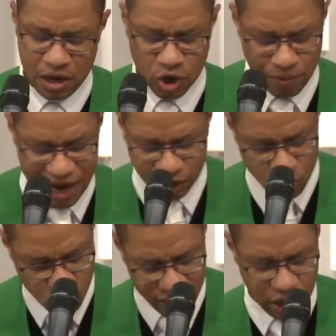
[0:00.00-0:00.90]
No matter
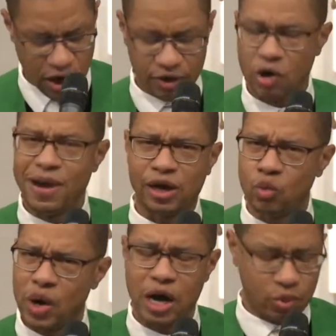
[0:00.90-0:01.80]
who we are, no matter
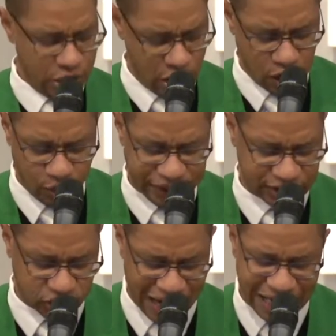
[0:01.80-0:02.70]
where we are, we
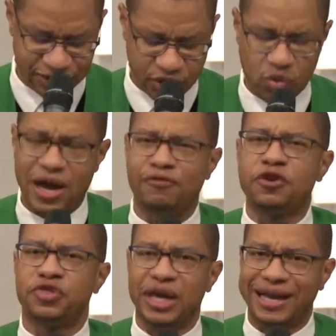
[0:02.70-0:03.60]
can try to do
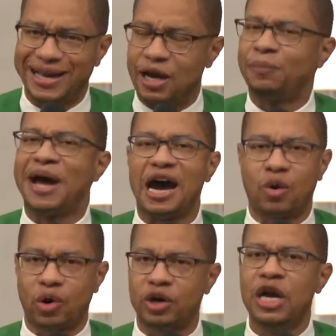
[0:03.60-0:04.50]
everything in our
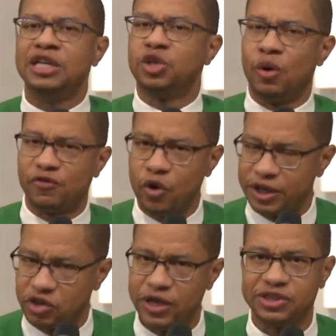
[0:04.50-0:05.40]
power to
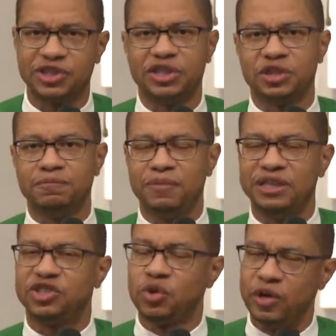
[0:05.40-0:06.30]
avoid criticism
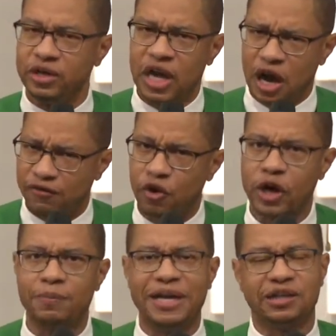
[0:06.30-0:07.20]
and to
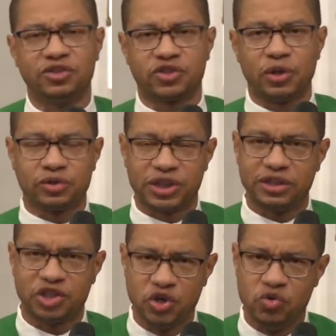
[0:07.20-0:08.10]
avoid being
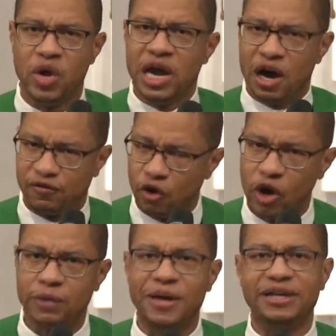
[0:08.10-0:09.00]
insulted, to
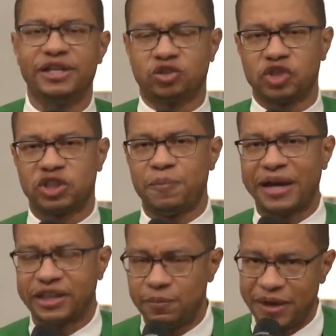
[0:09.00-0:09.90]
avoid being
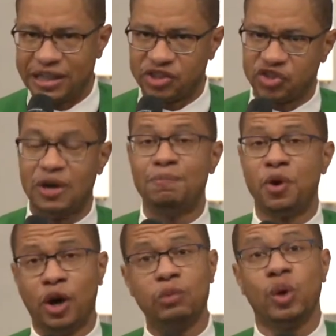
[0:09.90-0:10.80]
disrespected, but at some
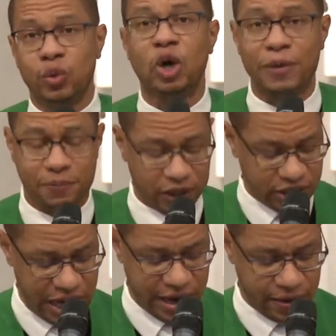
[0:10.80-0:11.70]
point we will be put
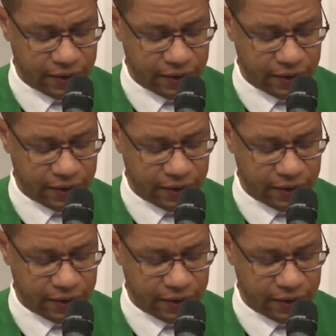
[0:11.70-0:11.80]
down.